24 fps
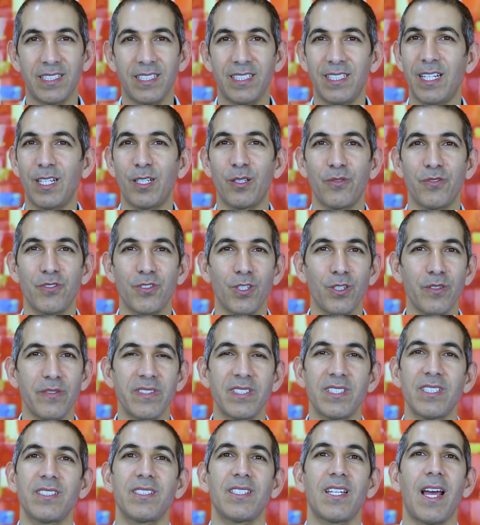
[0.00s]
denial of
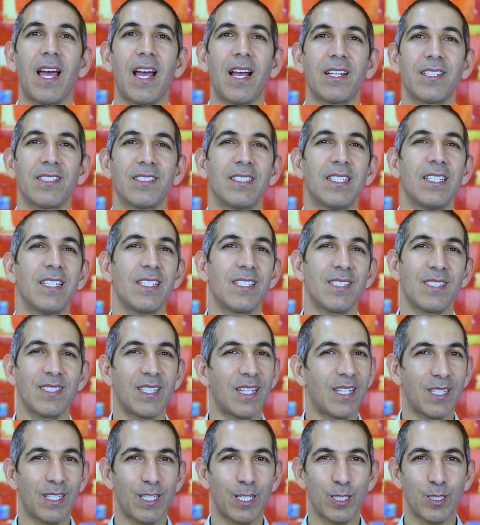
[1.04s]
service attacks,
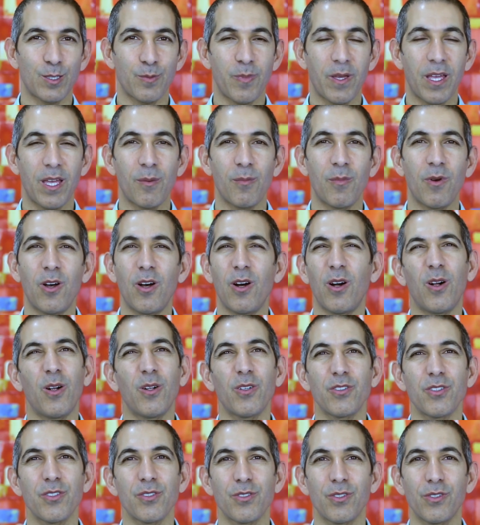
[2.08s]
sending spam,
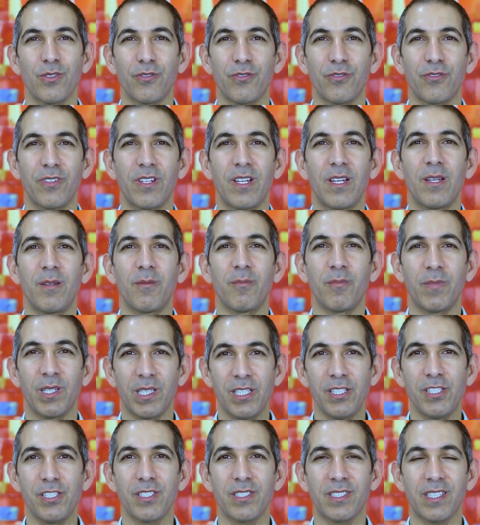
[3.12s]
all sorts of
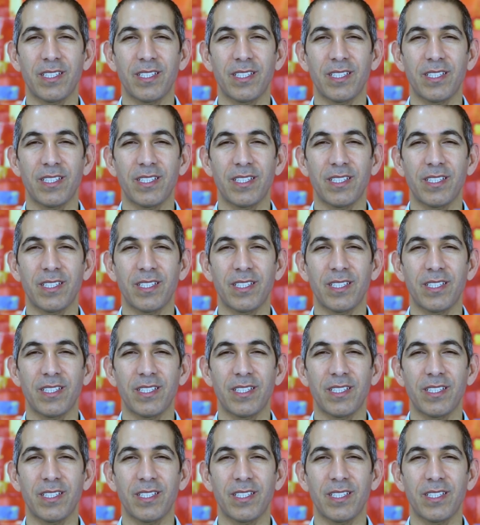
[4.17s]
malicious